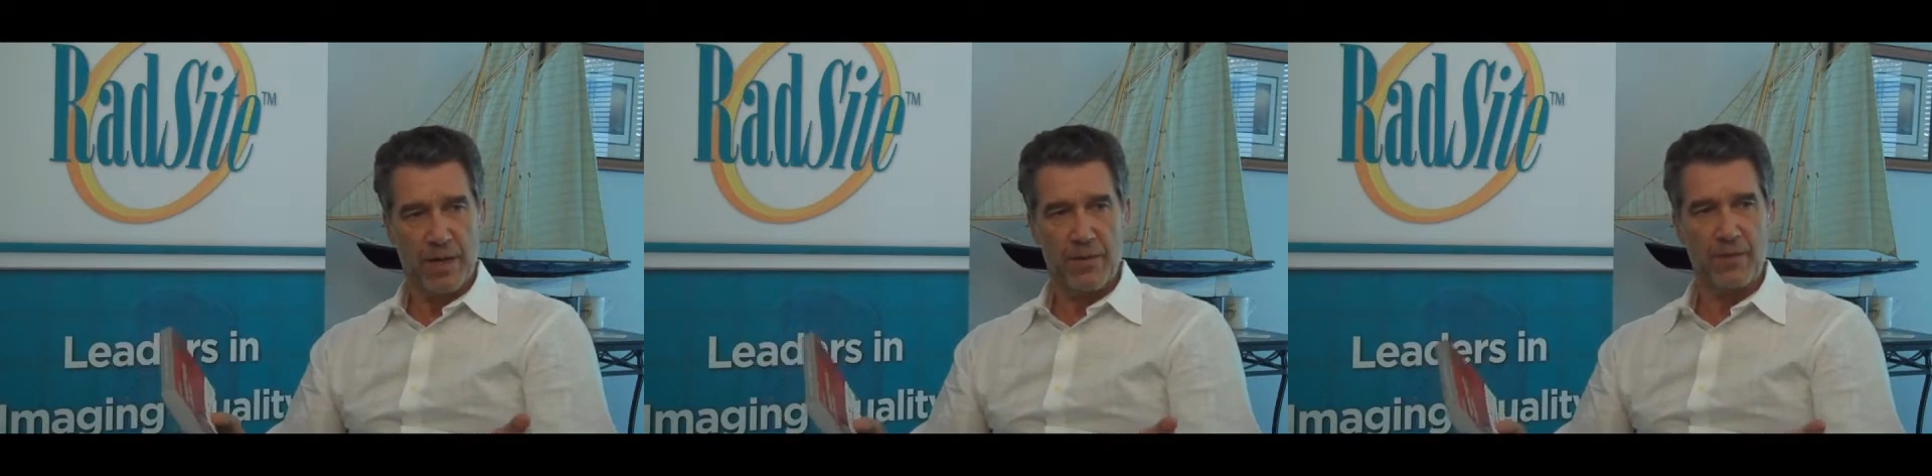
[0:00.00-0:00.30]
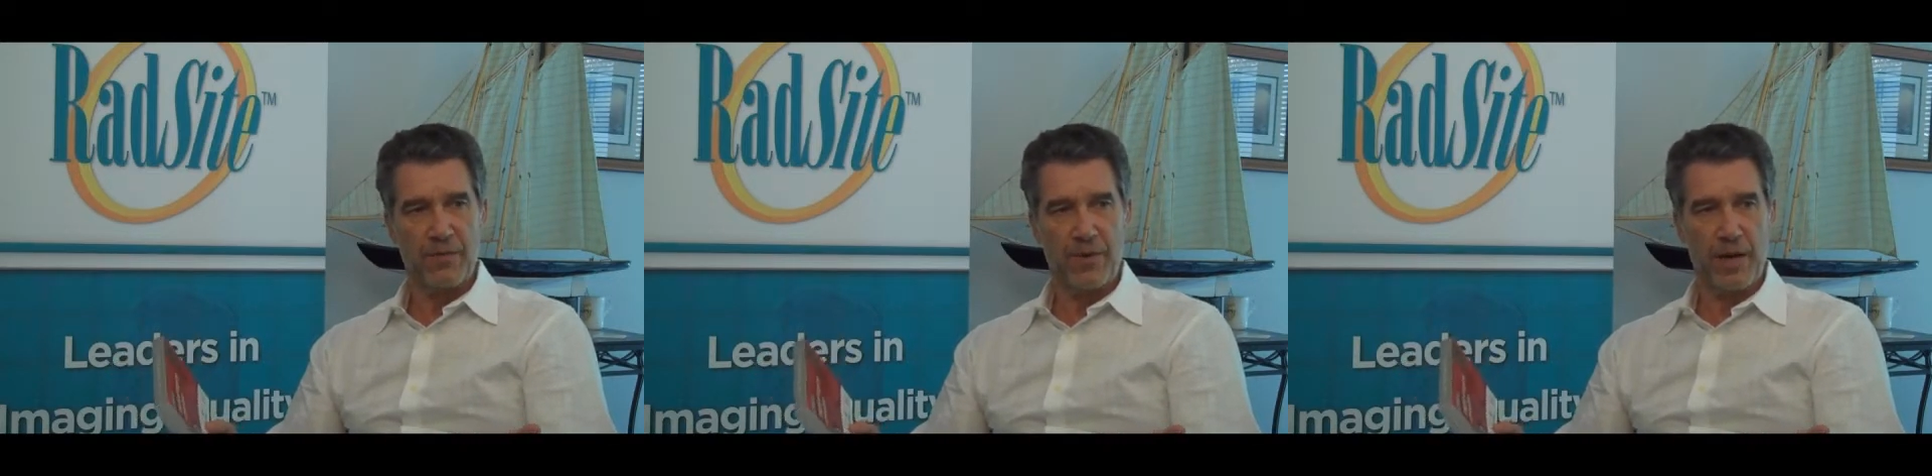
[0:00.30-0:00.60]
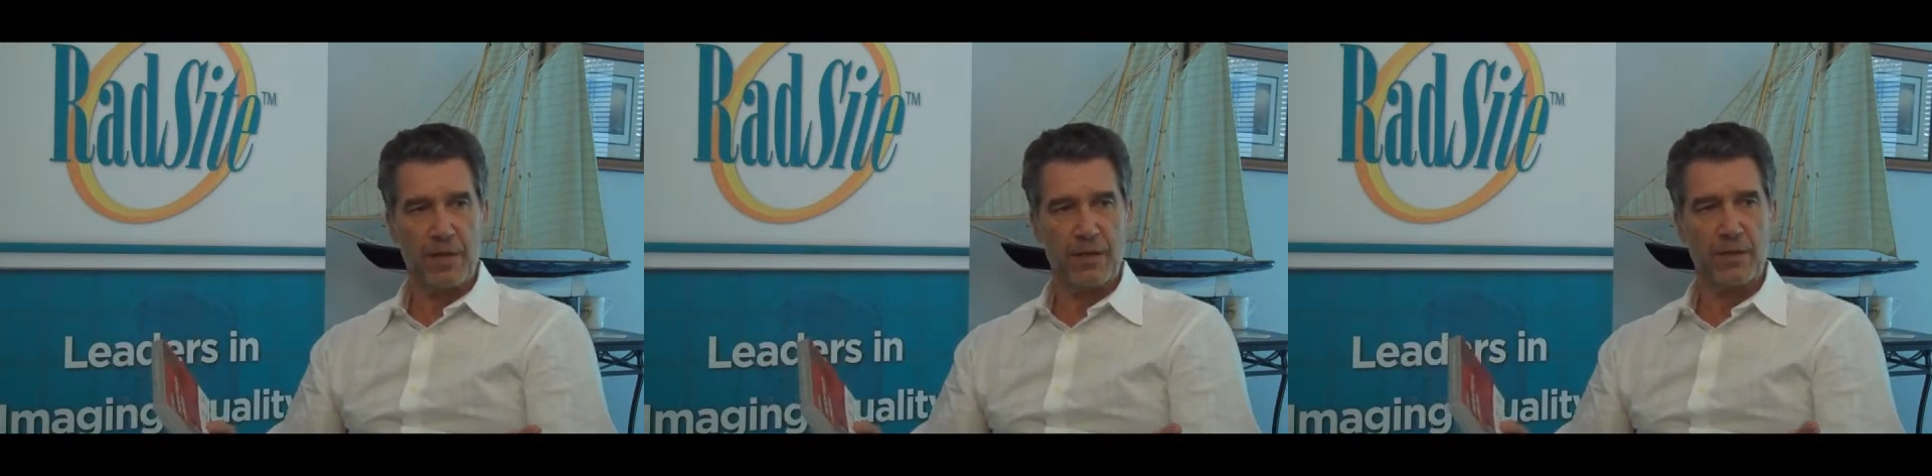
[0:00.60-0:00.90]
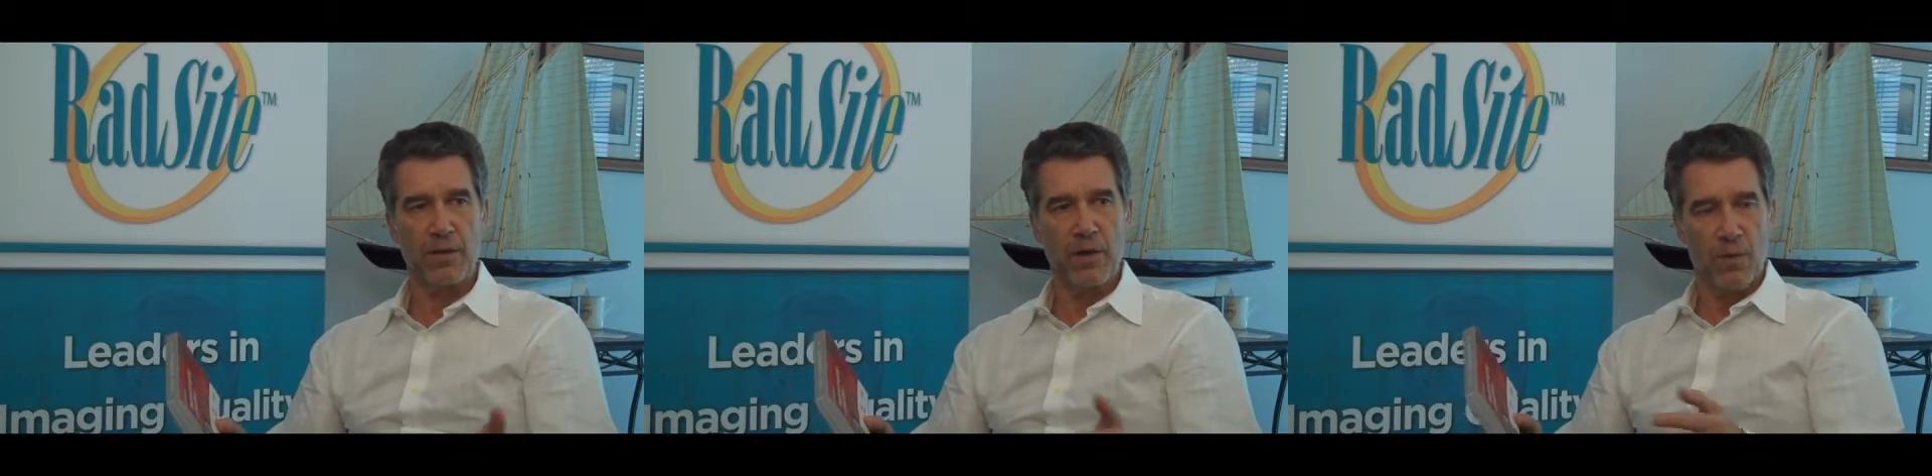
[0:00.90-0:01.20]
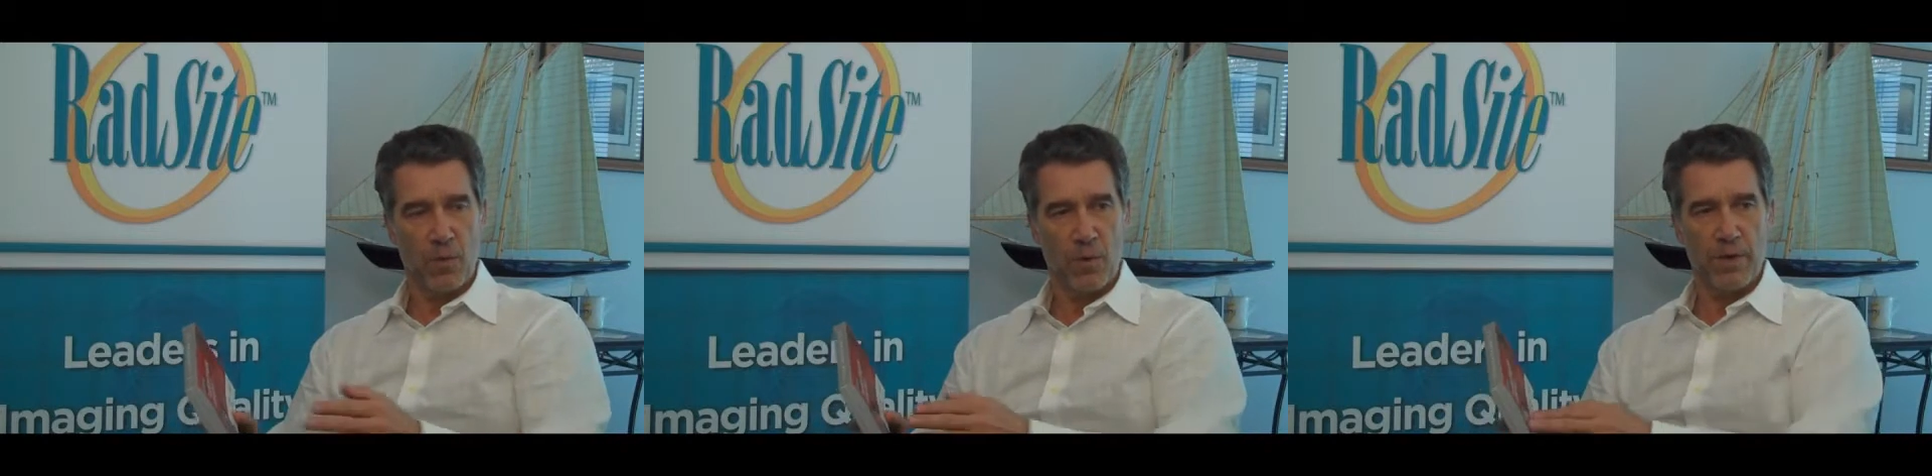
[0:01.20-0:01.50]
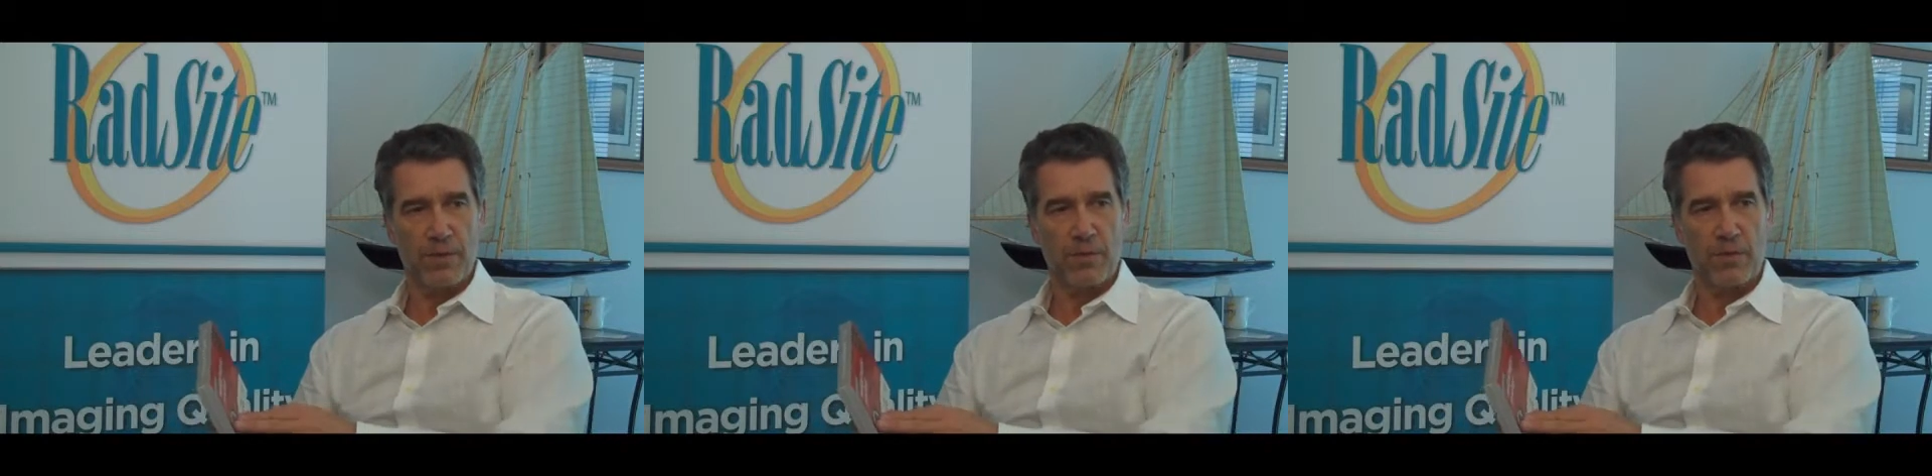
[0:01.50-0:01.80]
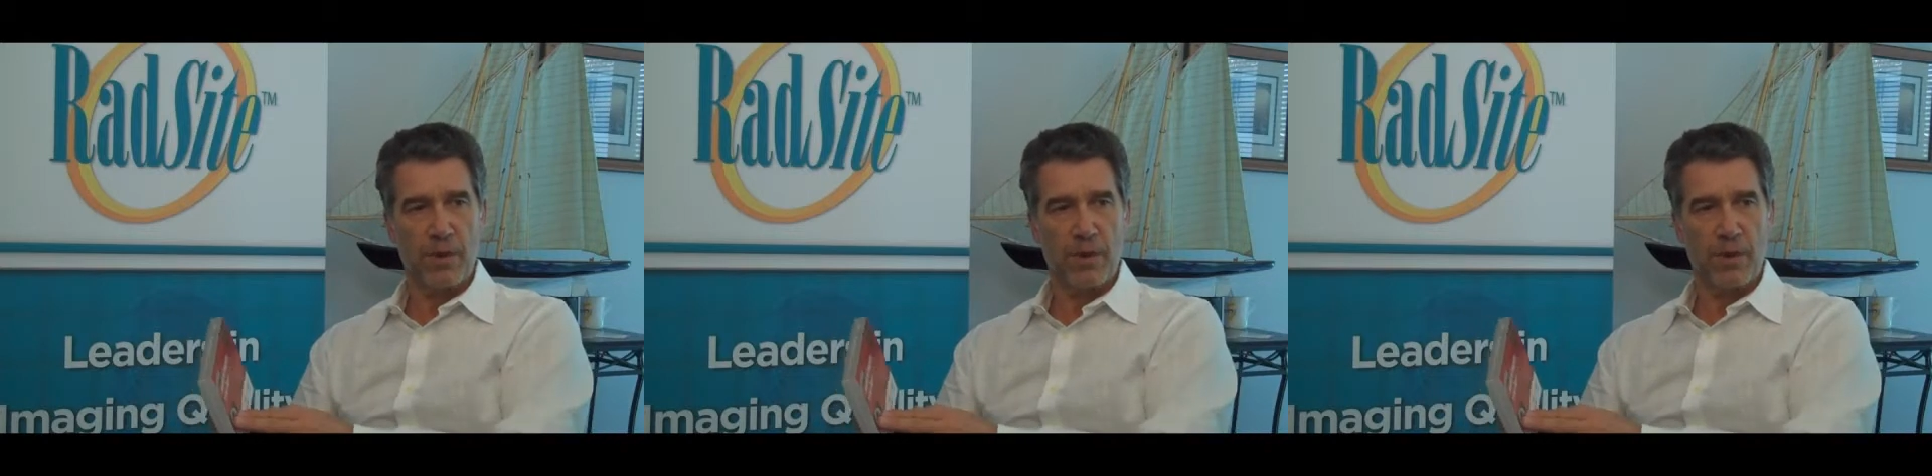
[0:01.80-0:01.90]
And then finally, what is the